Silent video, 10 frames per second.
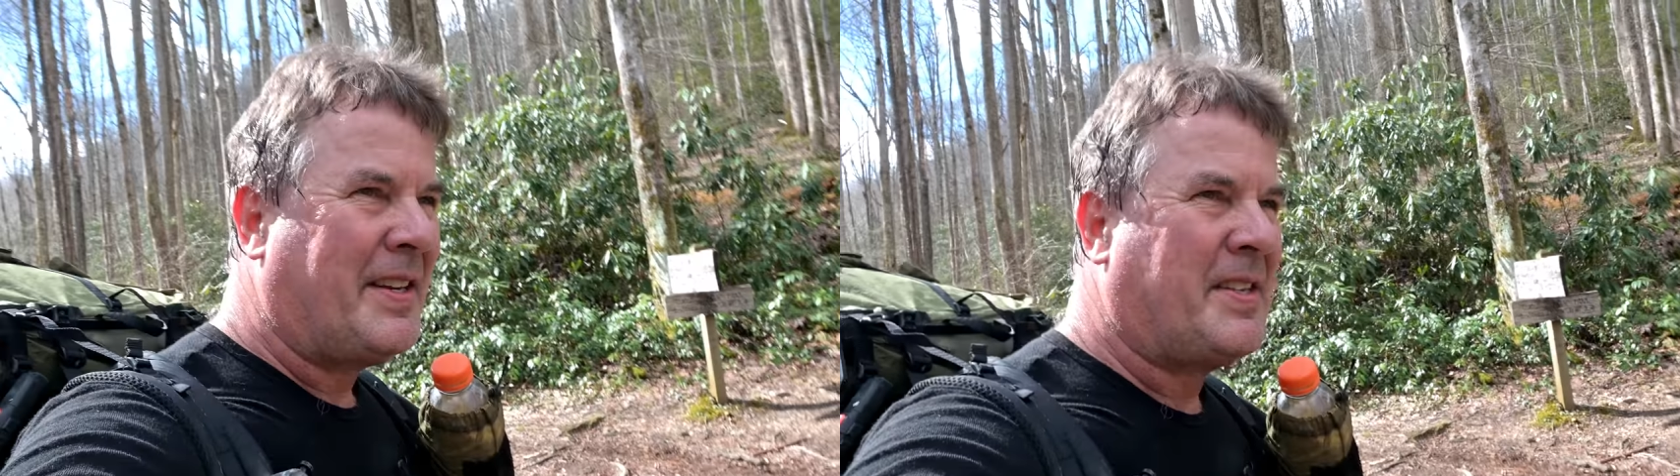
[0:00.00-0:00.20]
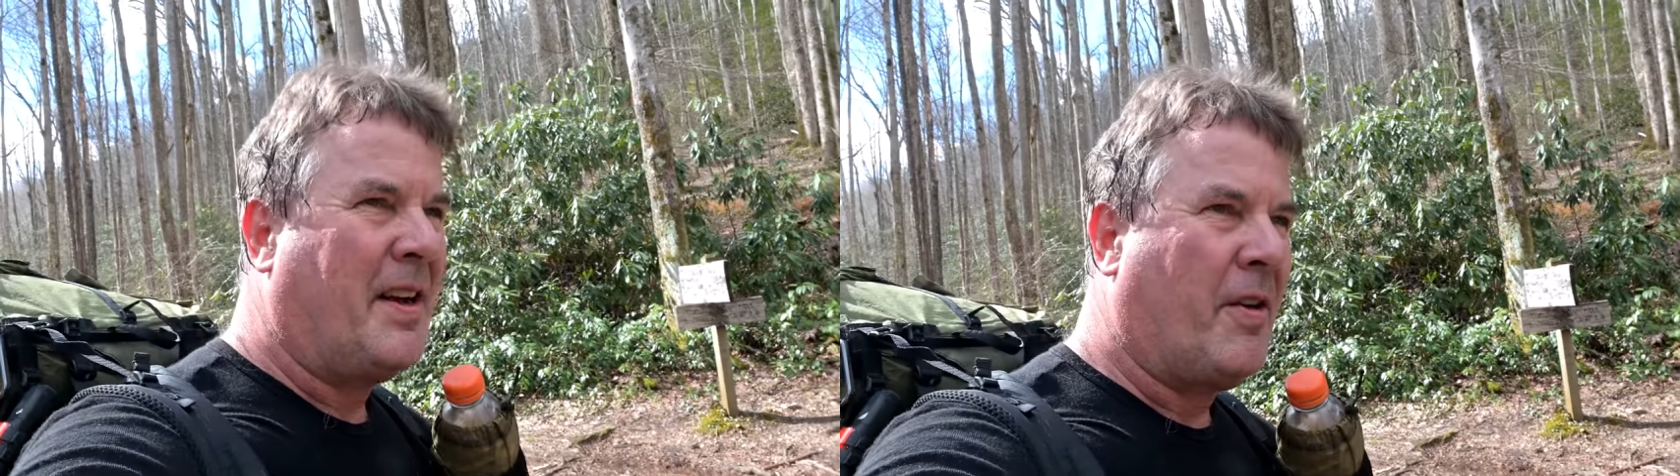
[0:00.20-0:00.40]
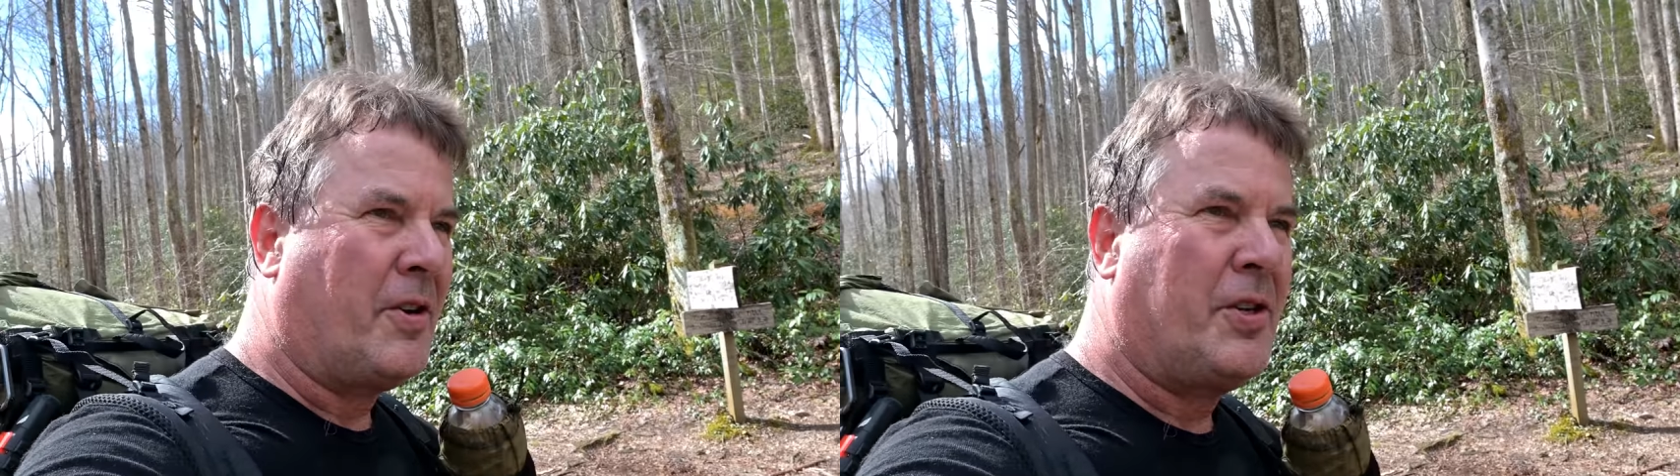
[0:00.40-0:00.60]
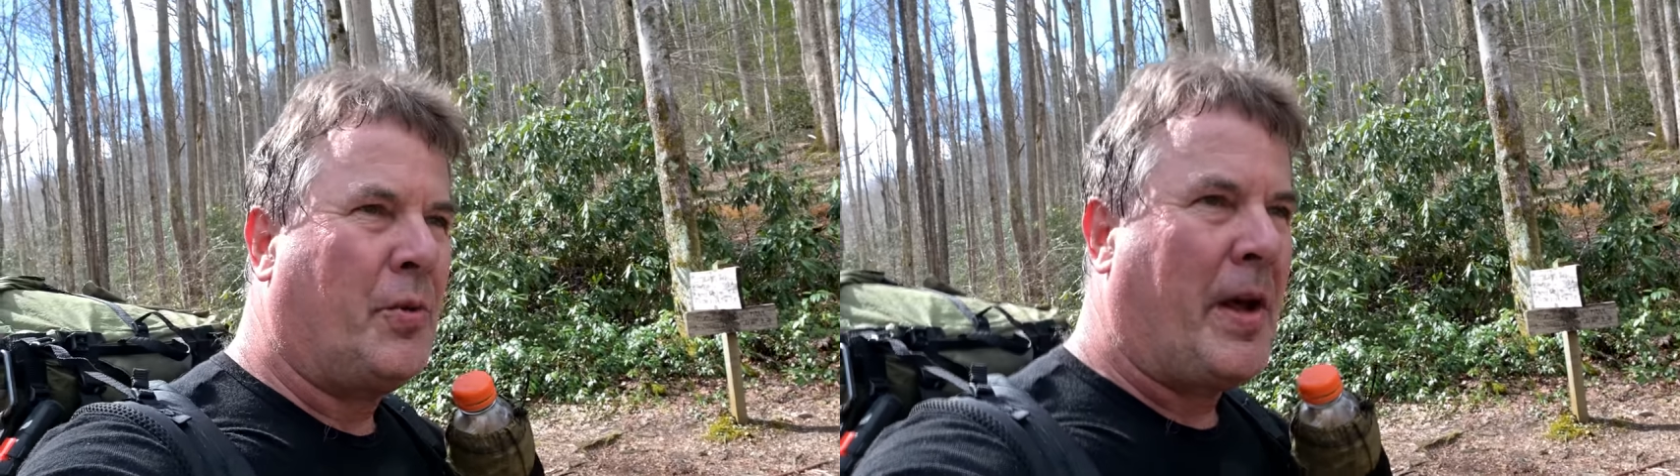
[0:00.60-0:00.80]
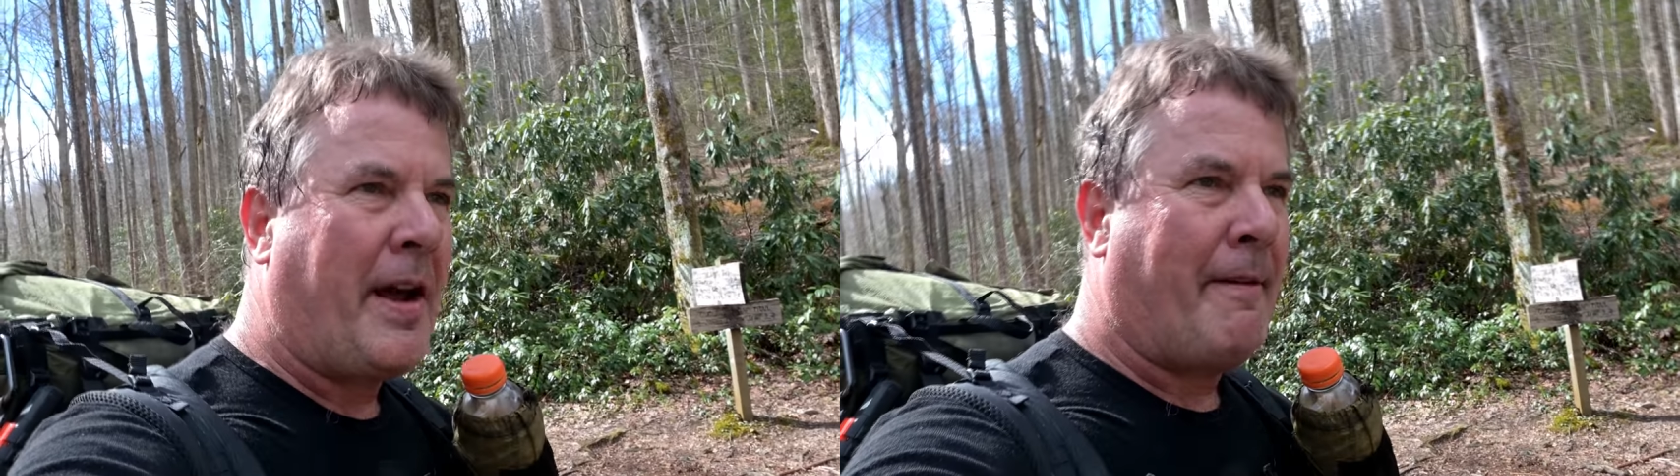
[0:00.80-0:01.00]
think it's another
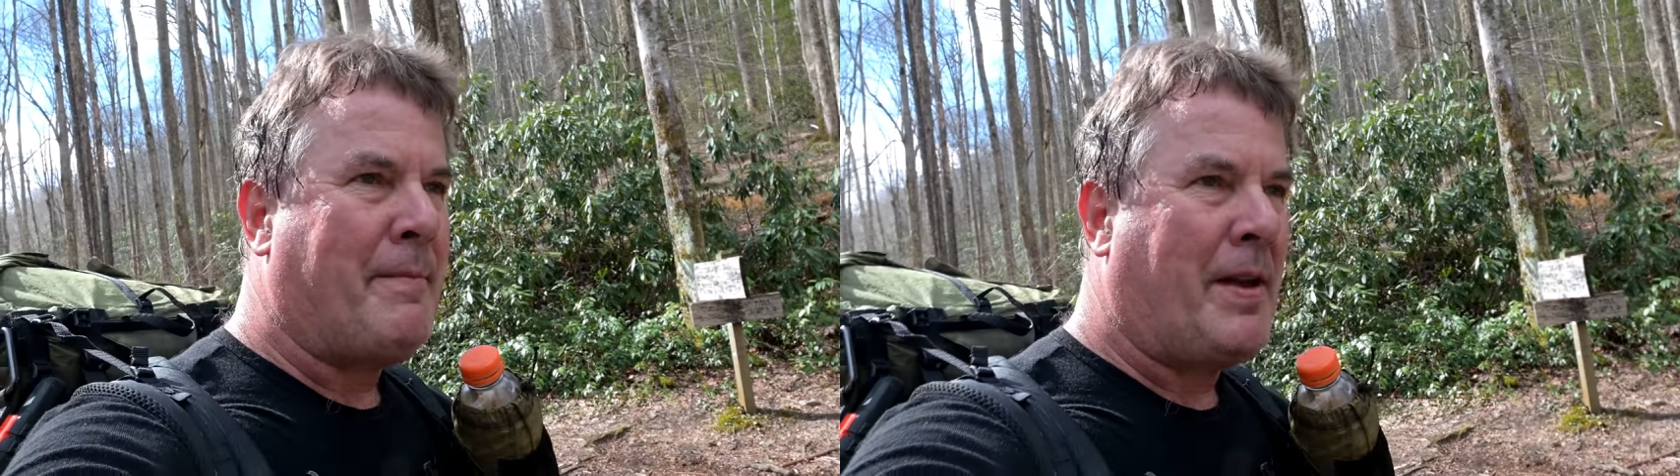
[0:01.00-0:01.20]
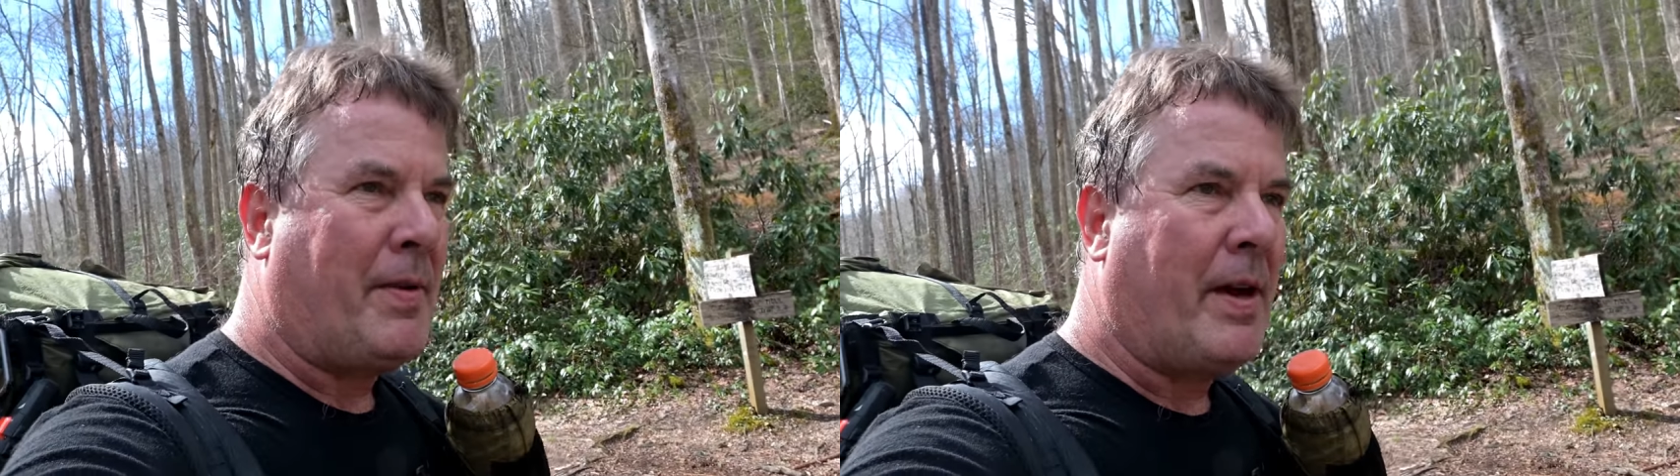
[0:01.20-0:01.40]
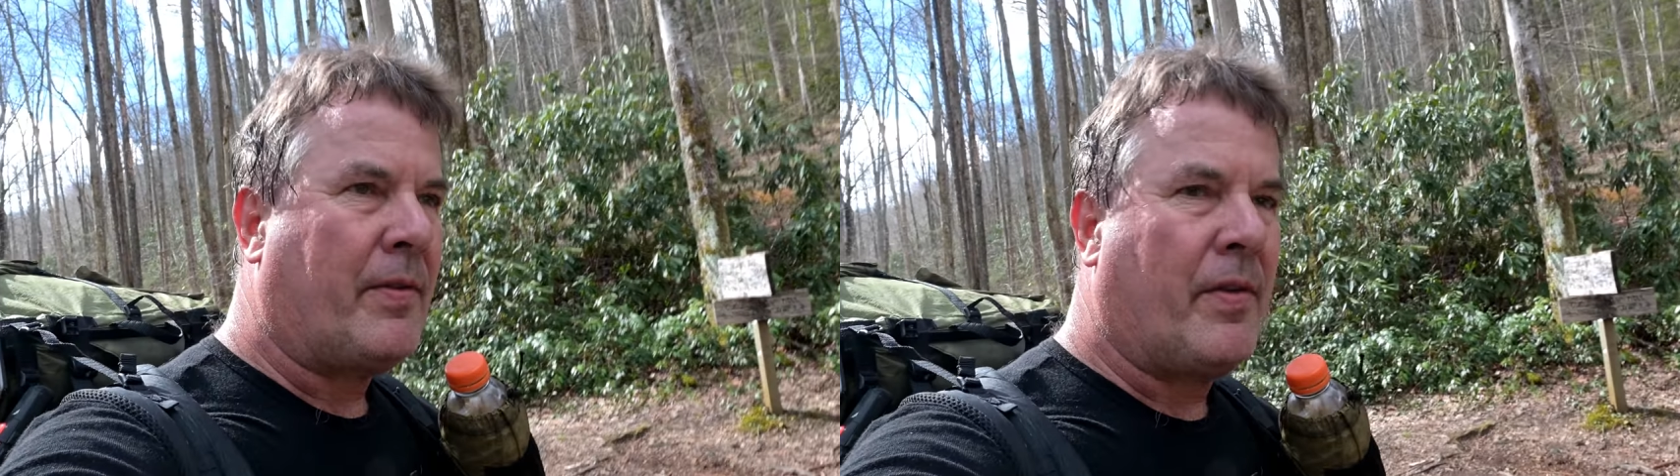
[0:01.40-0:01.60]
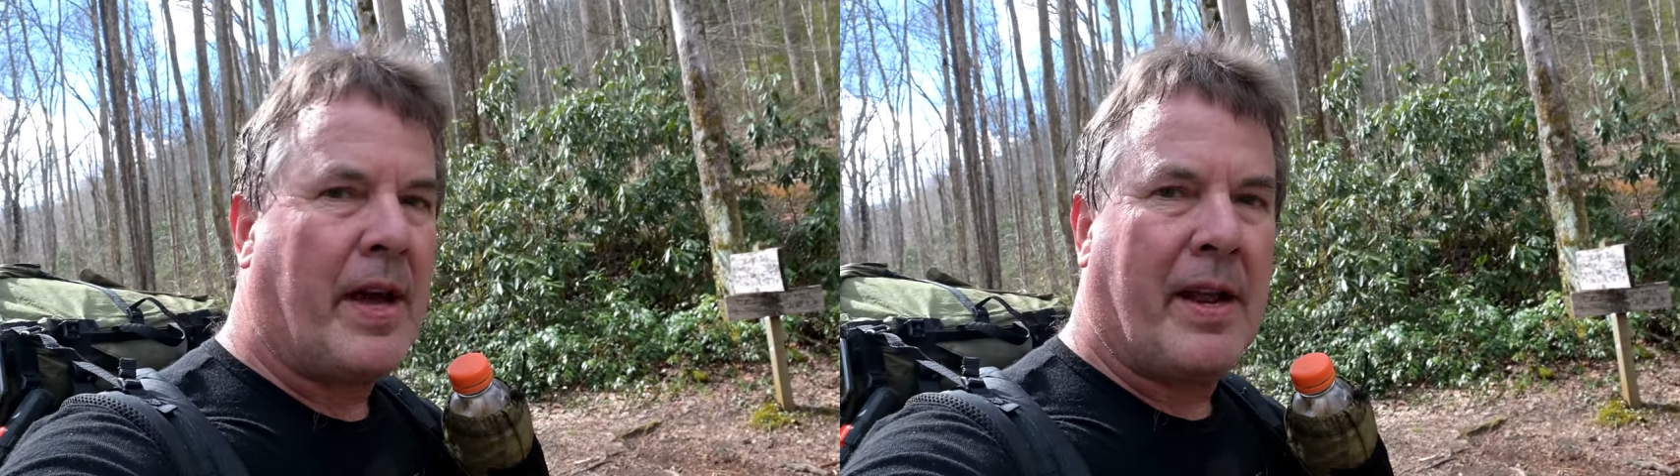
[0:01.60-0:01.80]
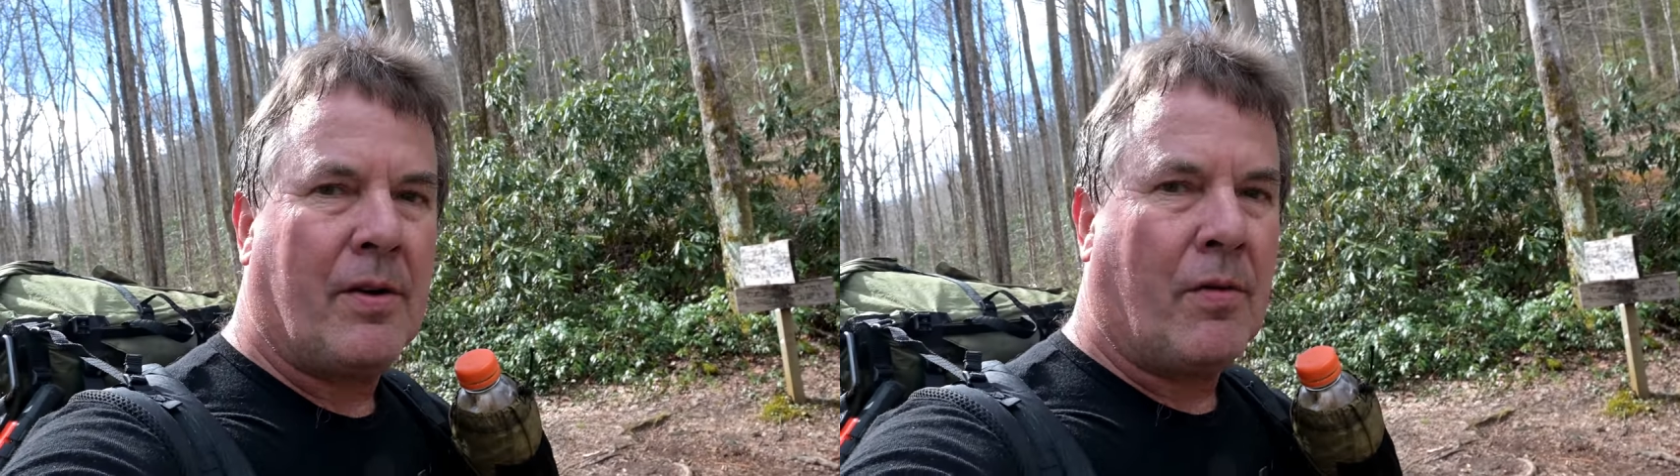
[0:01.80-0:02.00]
two and a half maybe after that